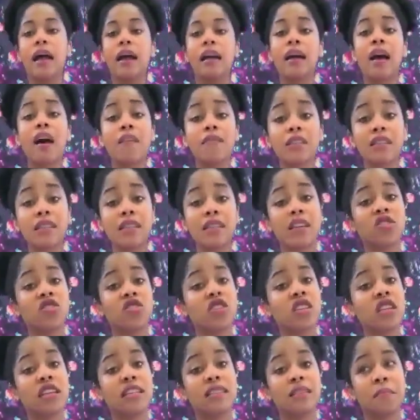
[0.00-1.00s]

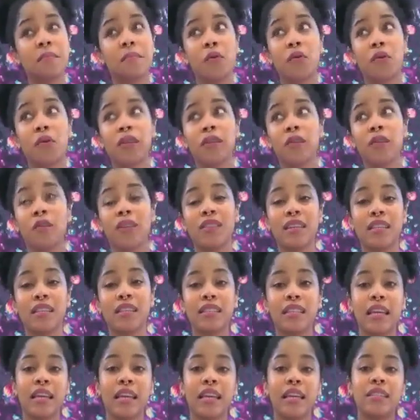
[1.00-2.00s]
Conversation is important with
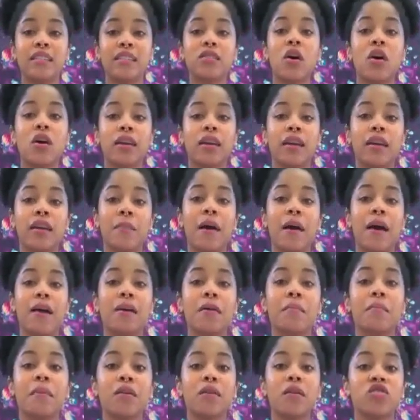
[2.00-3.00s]
these kids, talking about
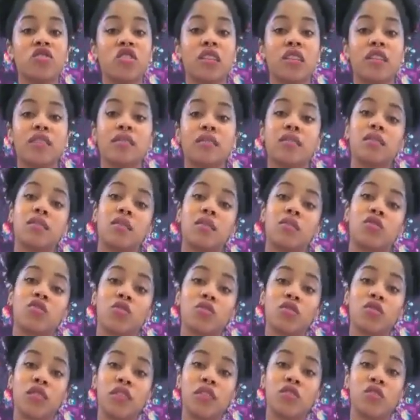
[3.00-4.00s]
emotions and
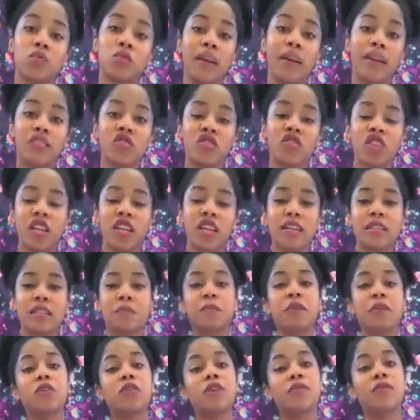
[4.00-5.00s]
social situations,
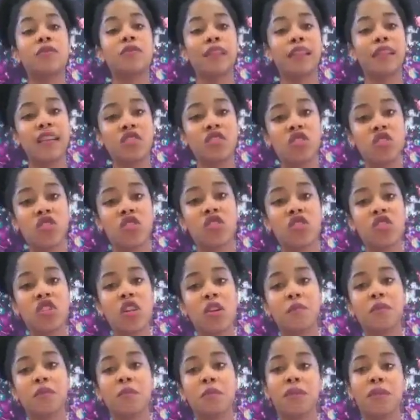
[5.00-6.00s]
building
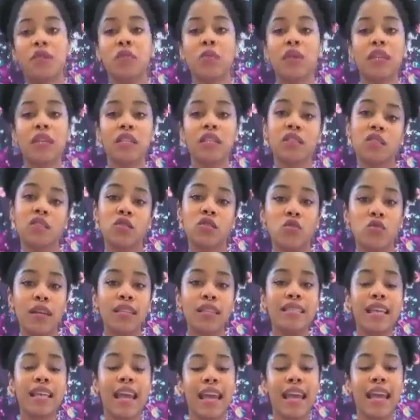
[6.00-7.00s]
relationships between
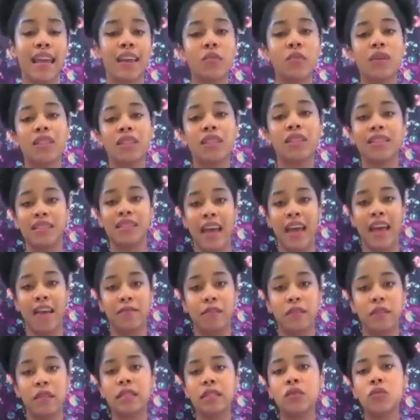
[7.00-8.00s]
students and with the staff
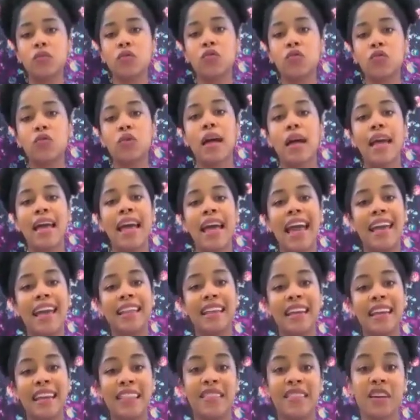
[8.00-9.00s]
at the school
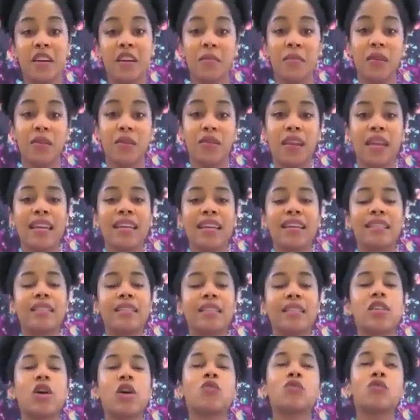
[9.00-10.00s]
and in the community is
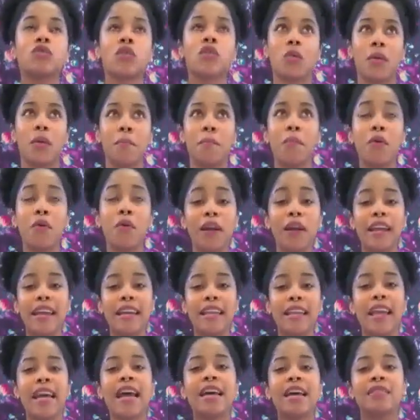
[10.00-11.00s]
so, so
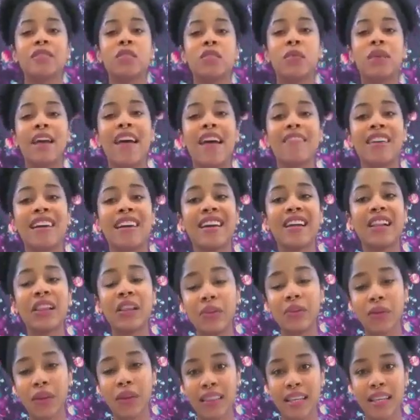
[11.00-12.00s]
important. So we have
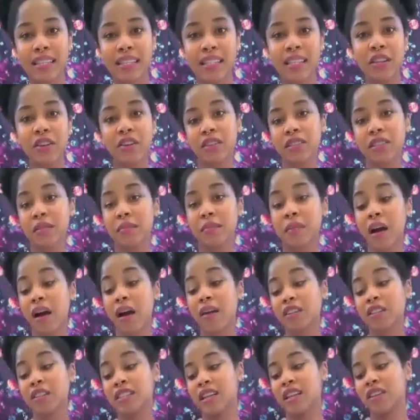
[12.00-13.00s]
included this year some
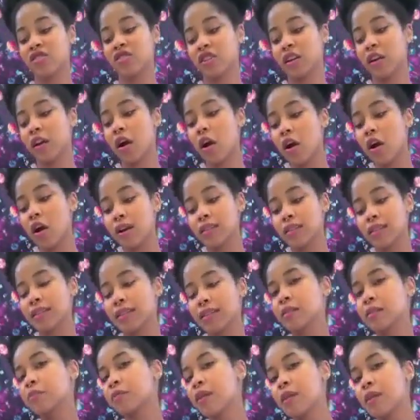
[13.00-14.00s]
conversation cards.
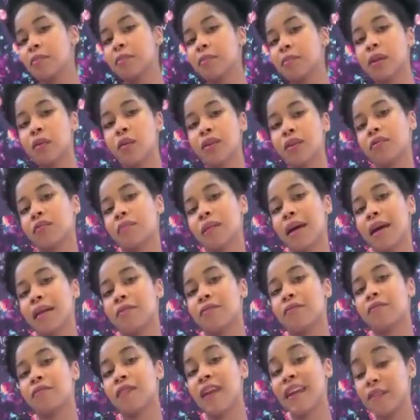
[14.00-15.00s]
This is probably one of my
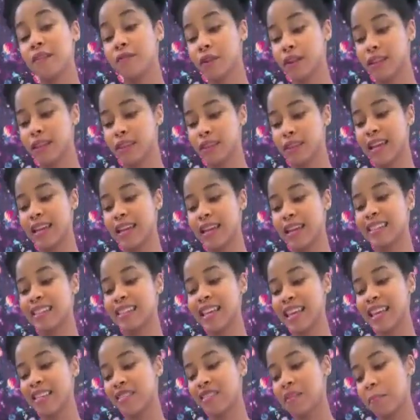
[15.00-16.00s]
favorite
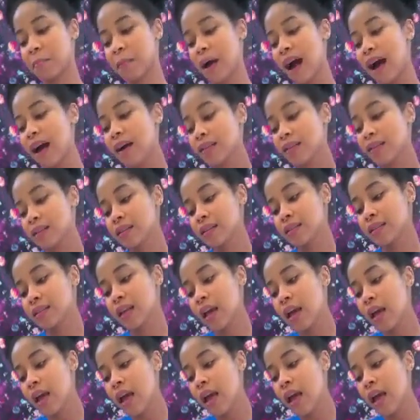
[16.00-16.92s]
things in the box.